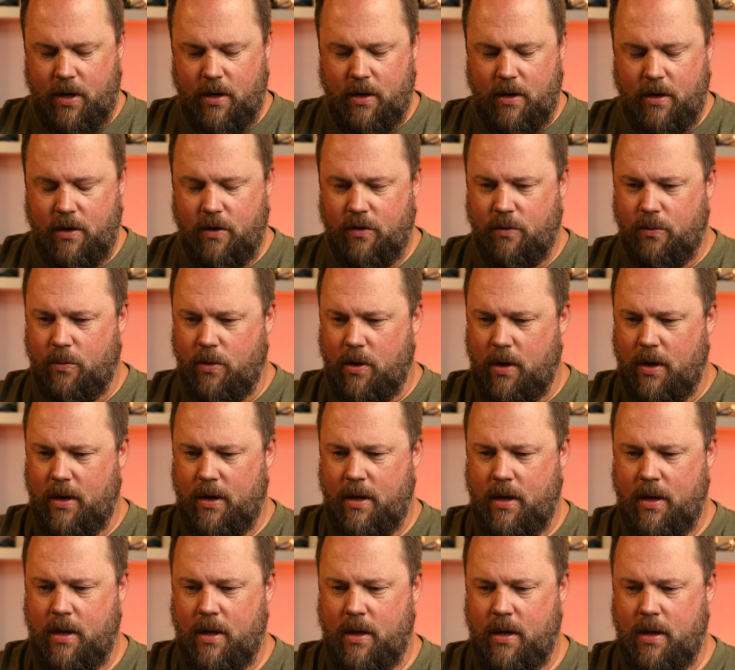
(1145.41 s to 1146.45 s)
Here's one.
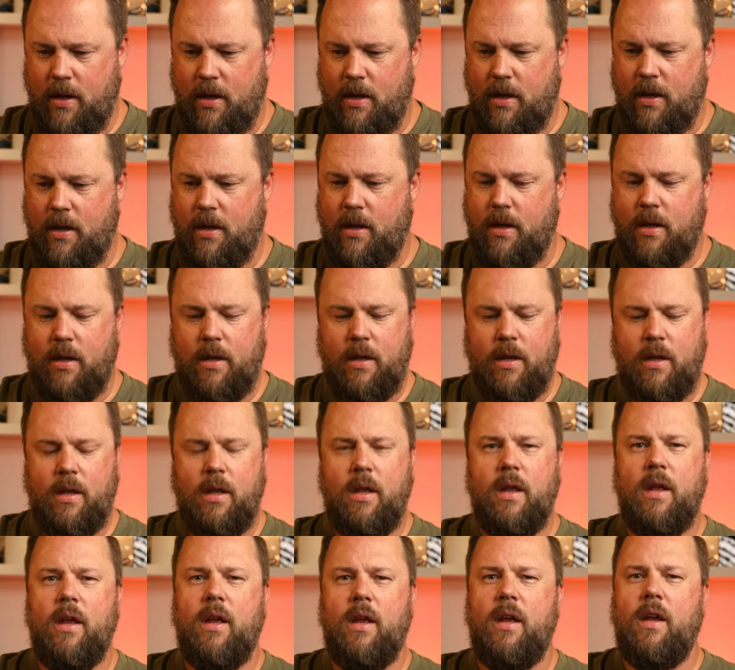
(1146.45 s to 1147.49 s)

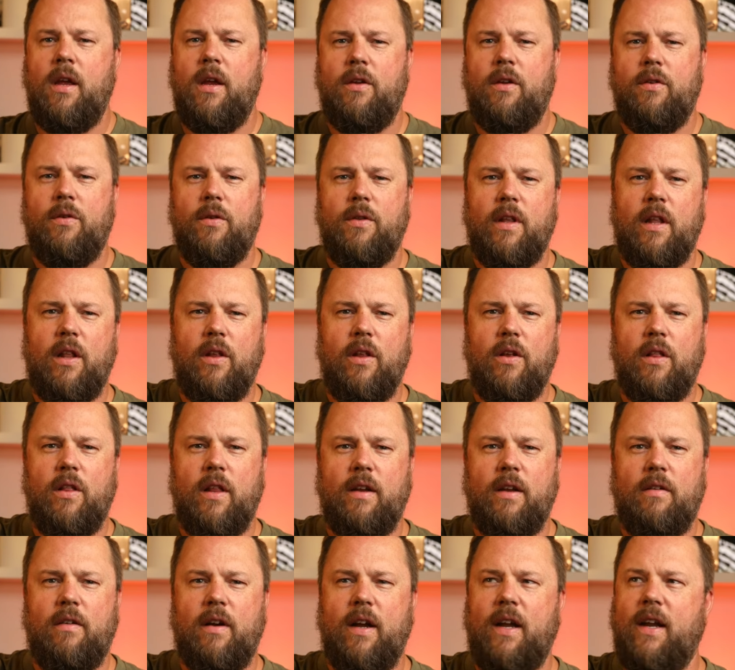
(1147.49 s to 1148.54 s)
That's what they look like
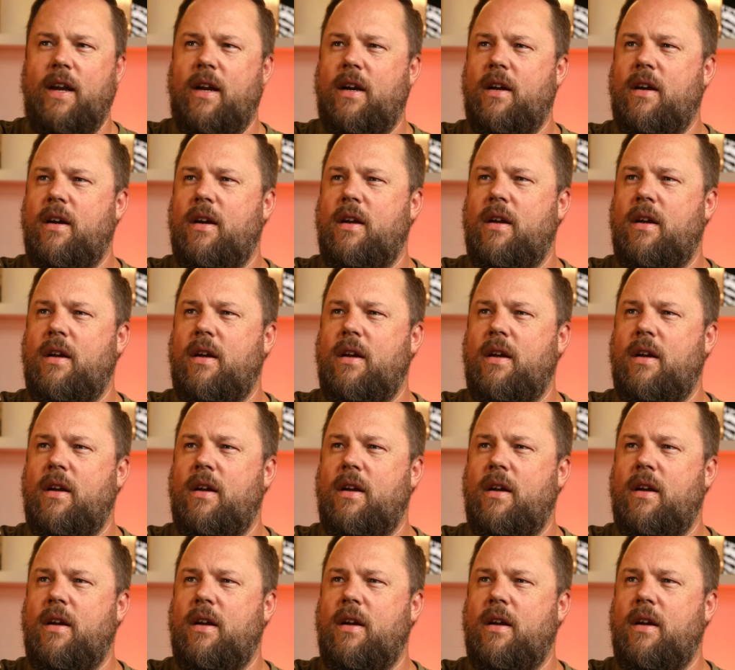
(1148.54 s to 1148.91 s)
right here.